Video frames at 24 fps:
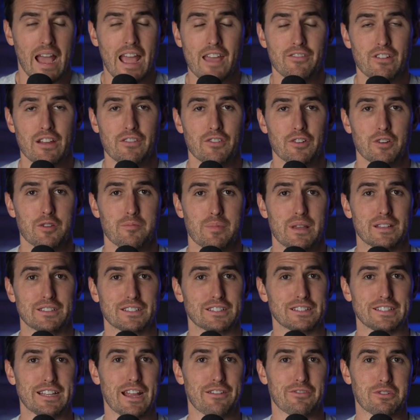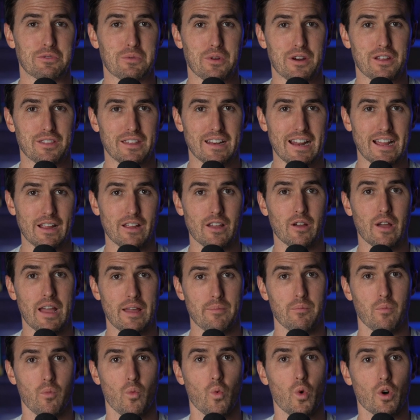I have Evernote basically everywhere that I,
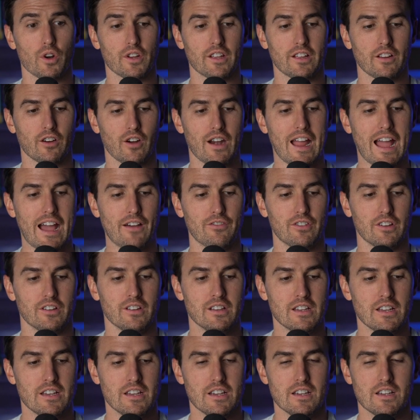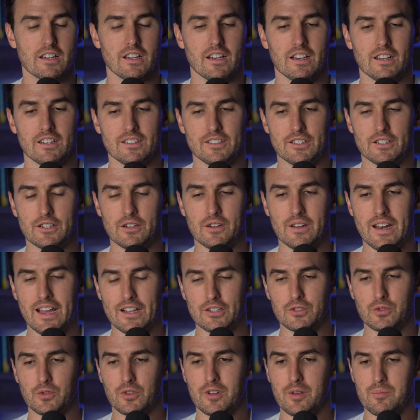I'm working or have a, uh, you know, an
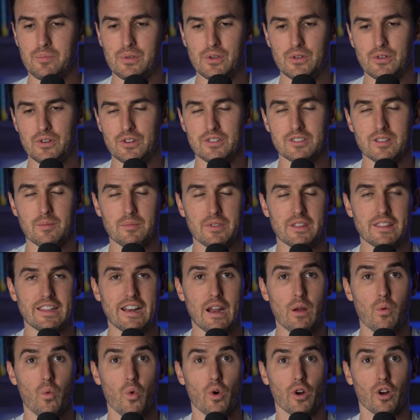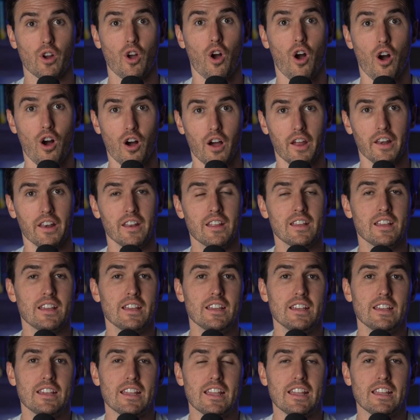actual computer or something that I work on.
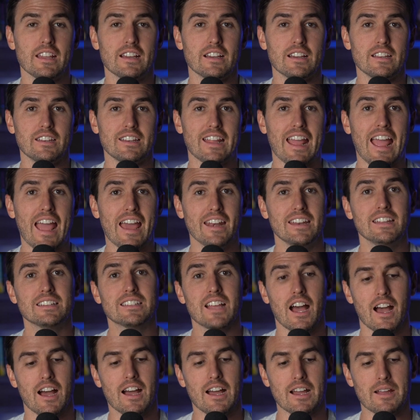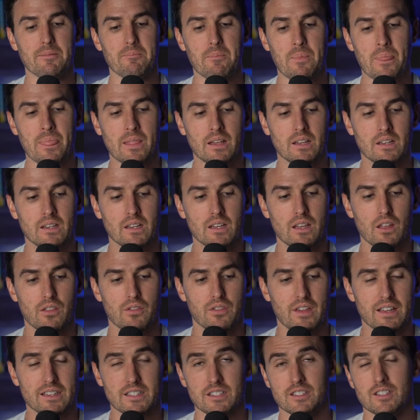And anytime
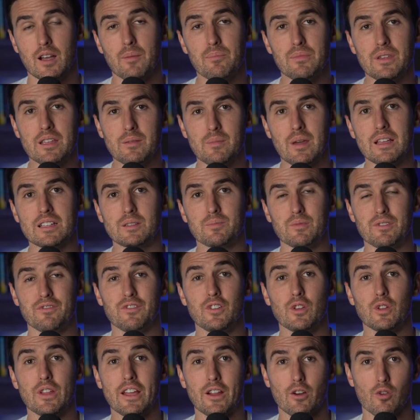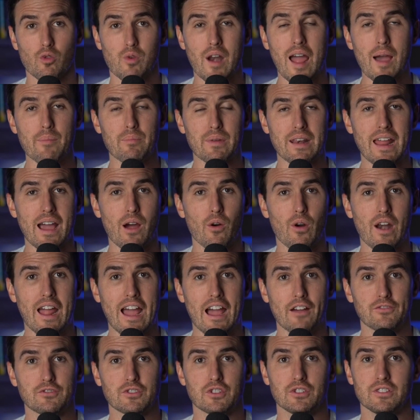that something makes me feel like crap an hour
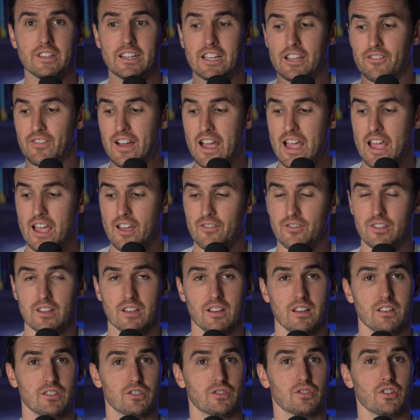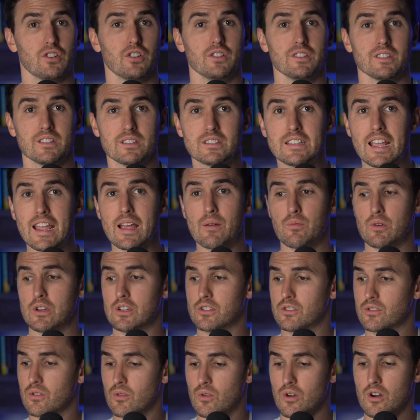after. Like if I have a certain
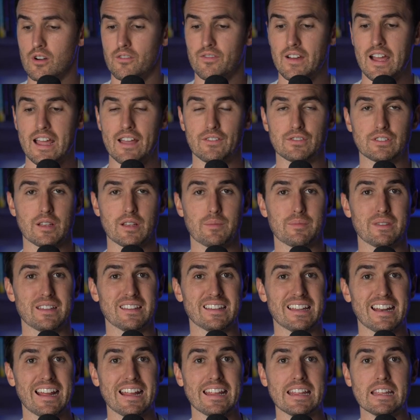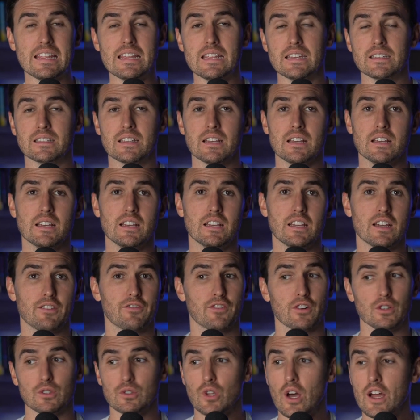sandwich or if I have something that I eat
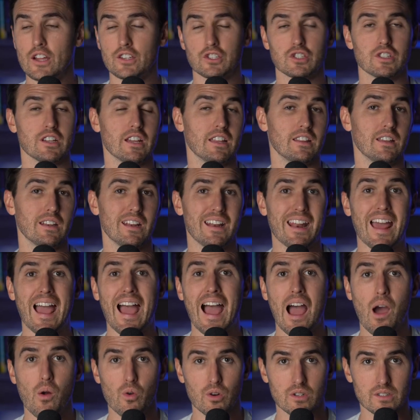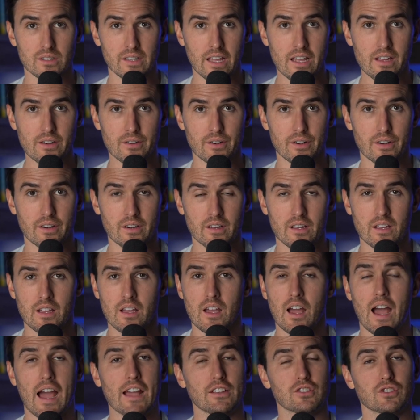for lunch and then an hour later,
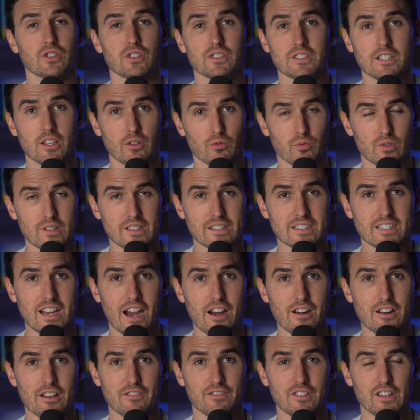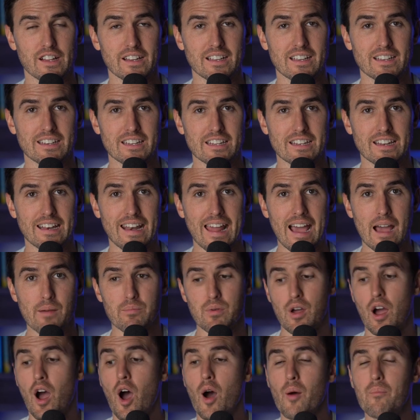I start to get really tired and I feel like I need a nap,
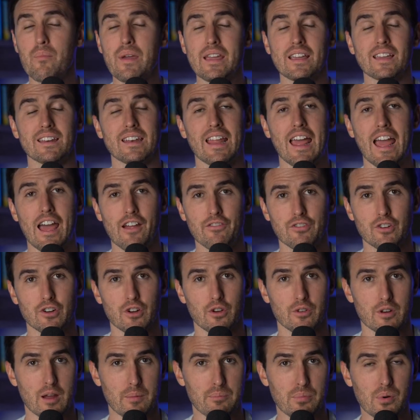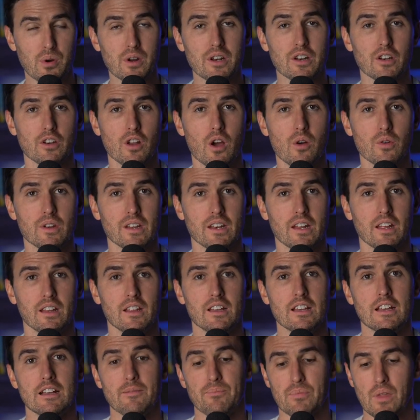I'll make an Evernote and I'll put a note in it
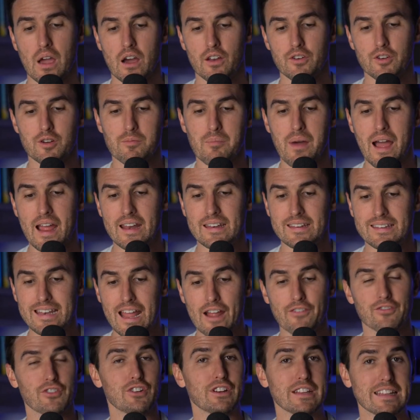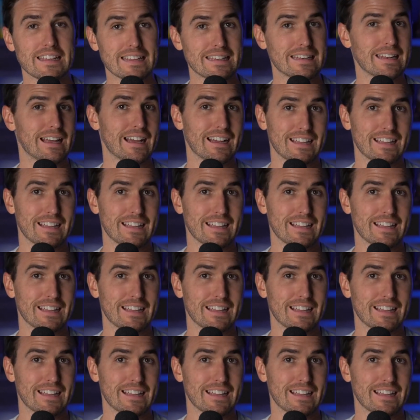under my never eat